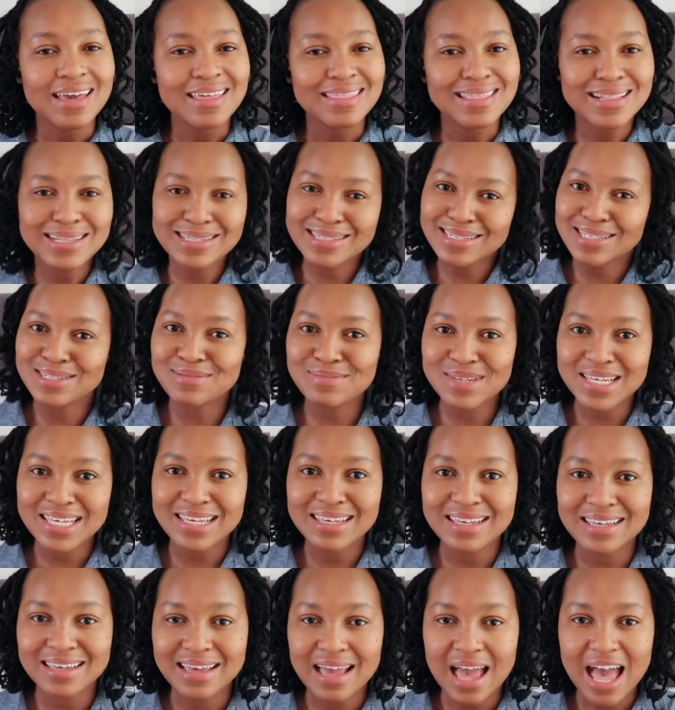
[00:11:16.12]
this is
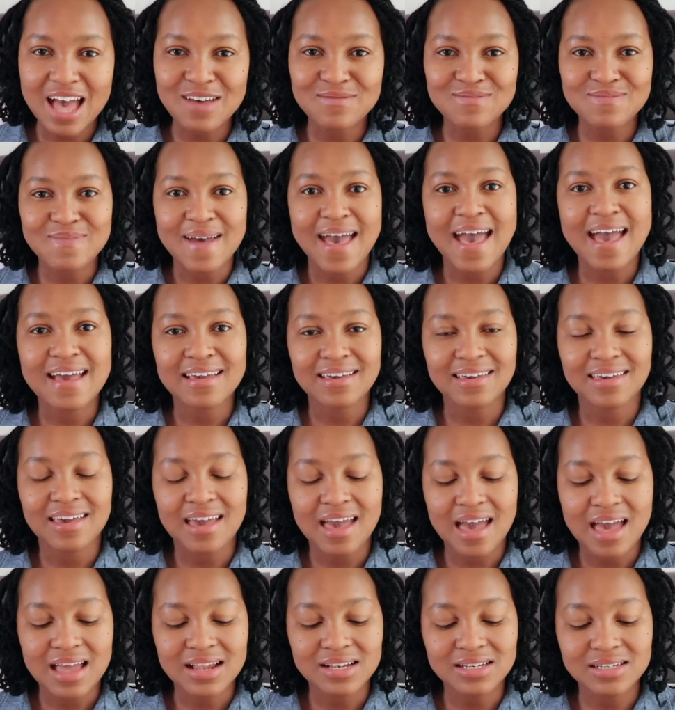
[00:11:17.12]
me, I'm back,
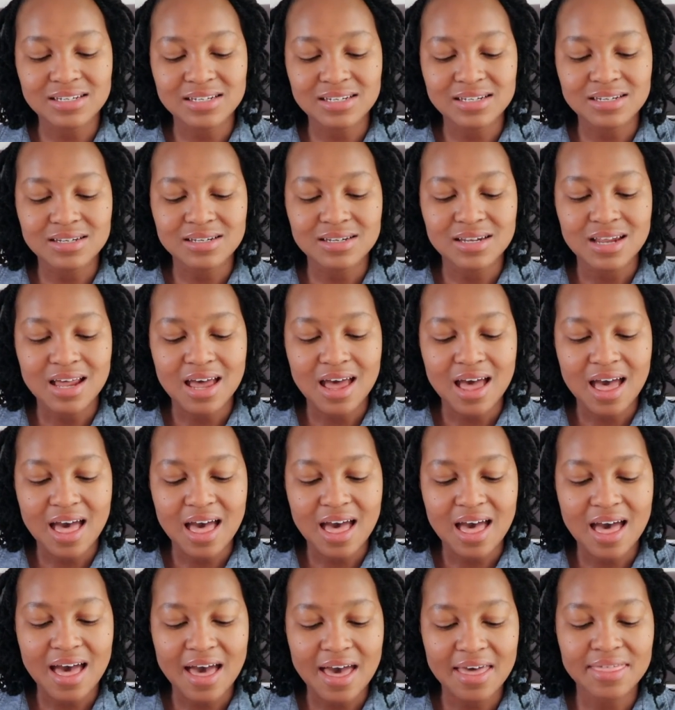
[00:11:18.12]
and
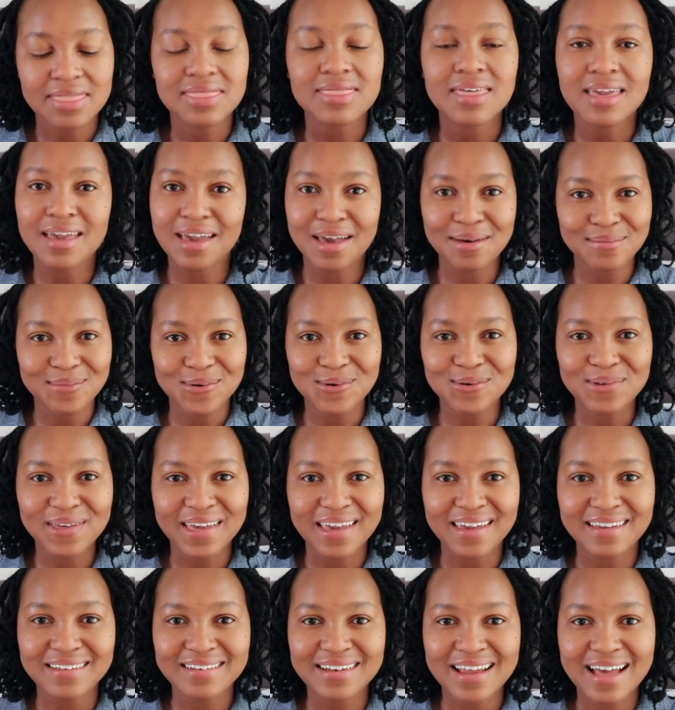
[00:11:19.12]
I think I'm
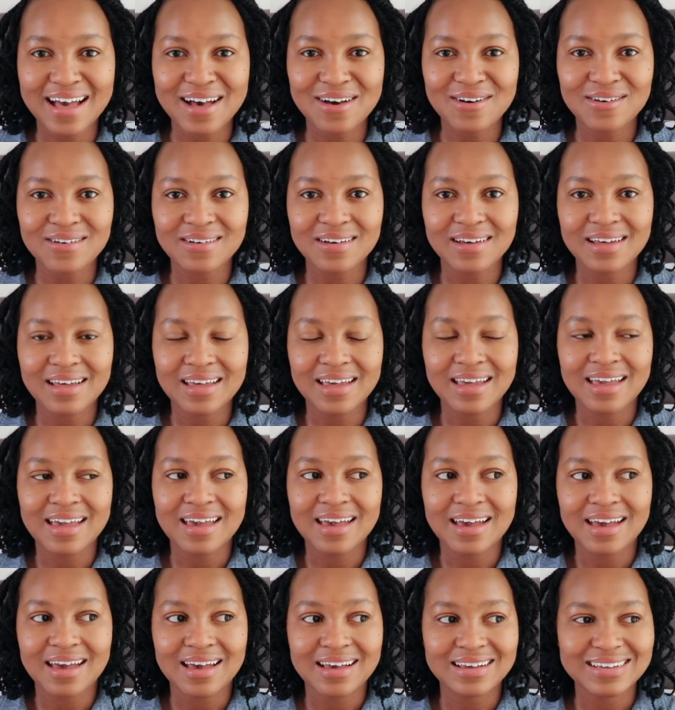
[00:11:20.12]
okay now.
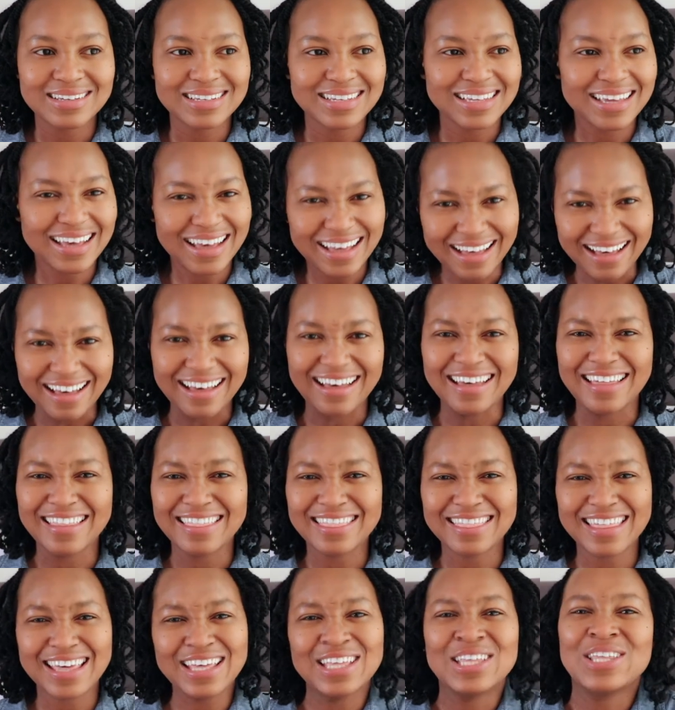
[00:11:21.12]
Yeah,
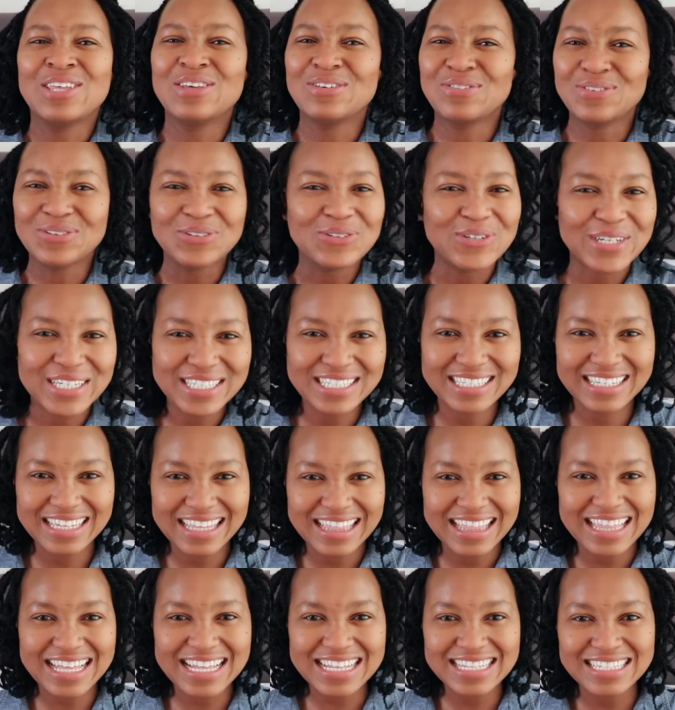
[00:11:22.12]
thank you for
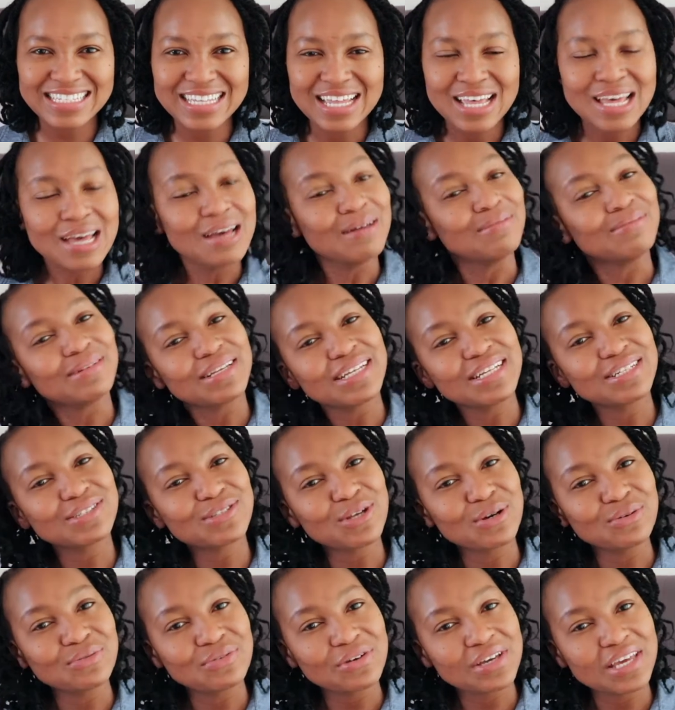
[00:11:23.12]
watching this. Please
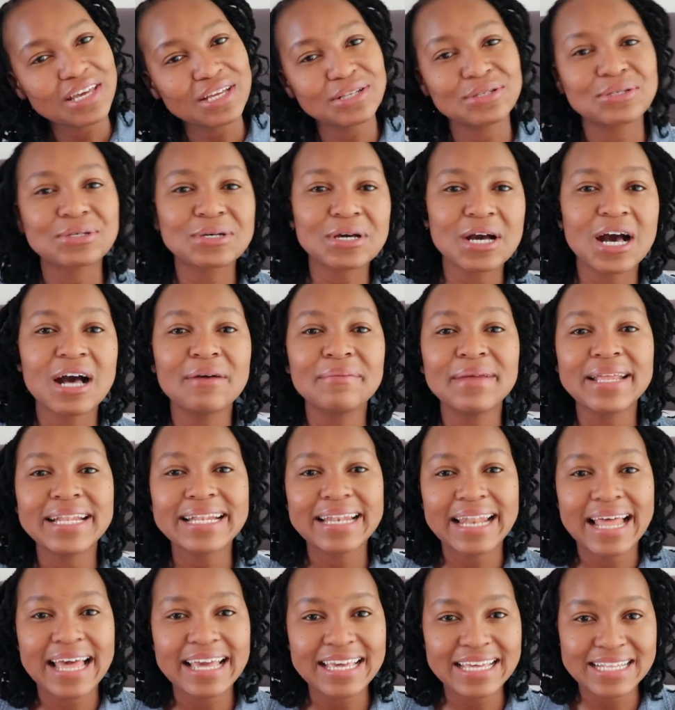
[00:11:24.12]
don't forget to
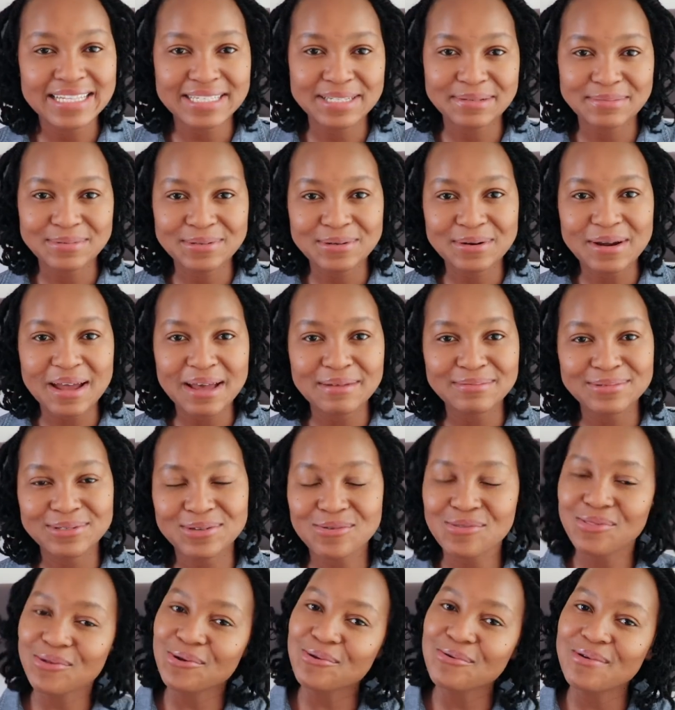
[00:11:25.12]
comment, like, and subscribe
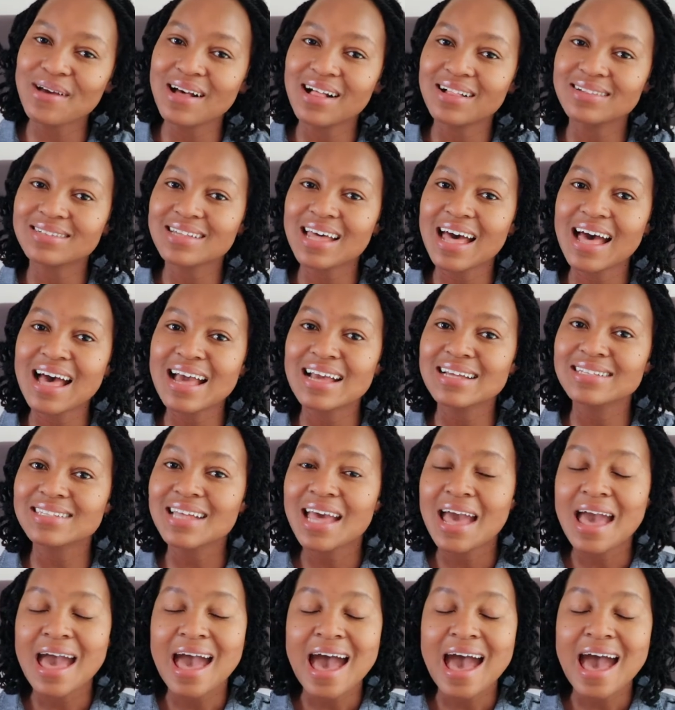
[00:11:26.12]
to ThroughEllesEyes.